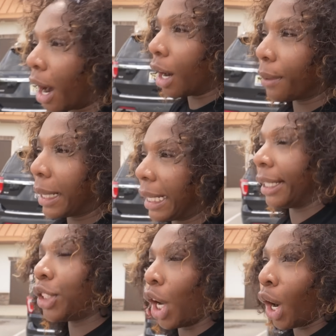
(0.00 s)

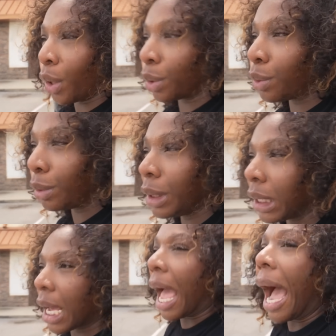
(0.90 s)
already toned
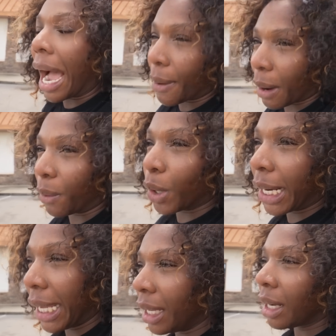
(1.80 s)
how I
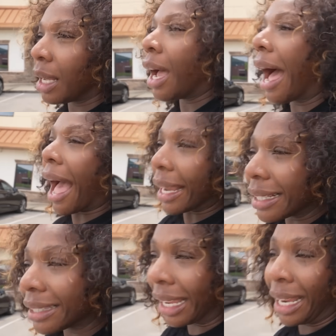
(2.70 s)
want it. I
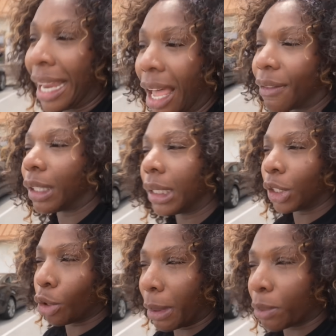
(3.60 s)
can stand to have a
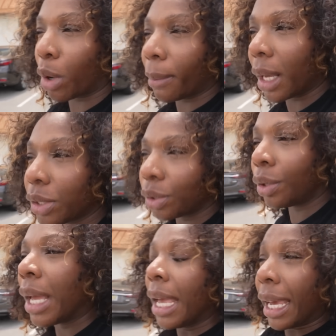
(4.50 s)
little bit more
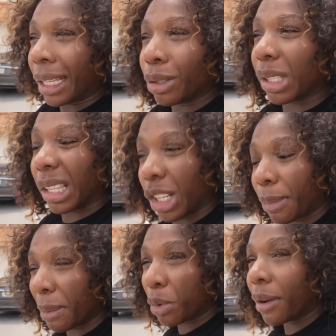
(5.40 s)
muscle and lose a
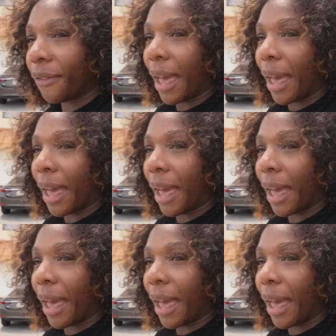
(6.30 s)
little bit more